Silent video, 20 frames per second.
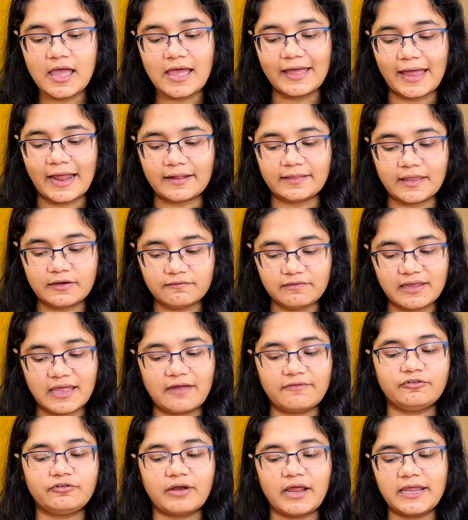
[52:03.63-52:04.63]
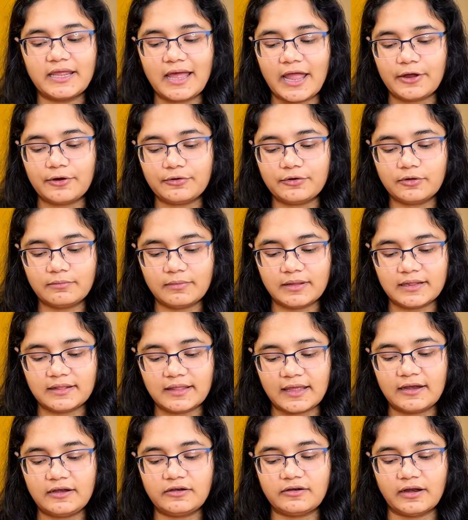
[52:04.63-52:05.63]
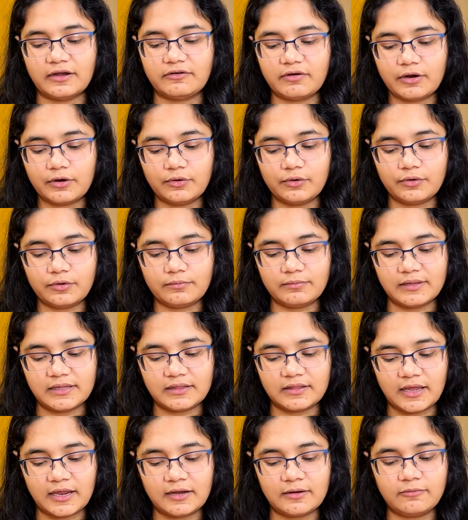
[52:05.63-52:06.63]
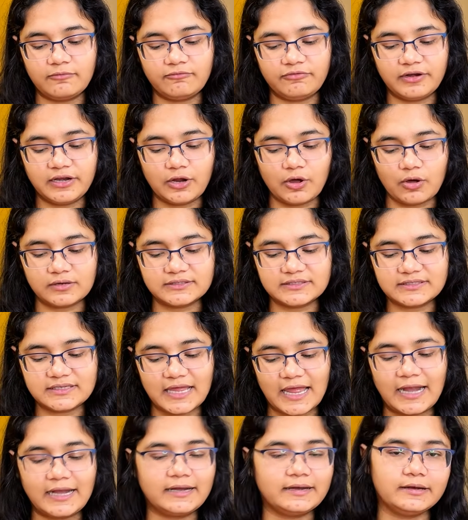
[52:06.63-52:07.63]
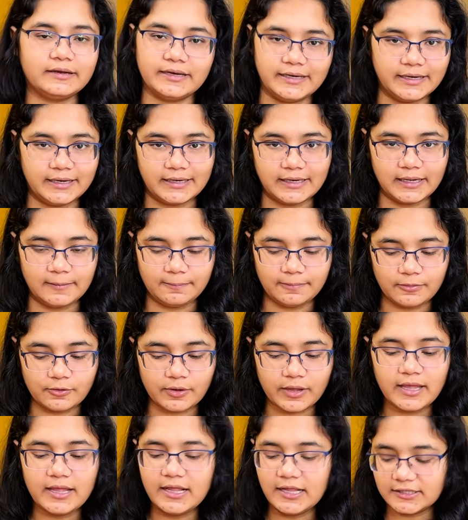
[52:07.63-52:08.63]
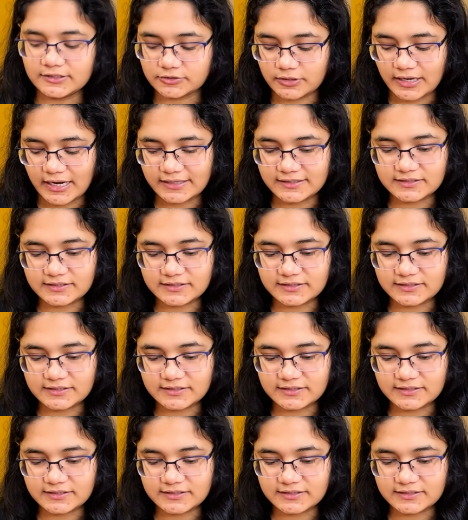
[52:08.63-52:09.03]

and then we have triiodomethane, tetrachloromethane, freons and DDT. Okay, so let's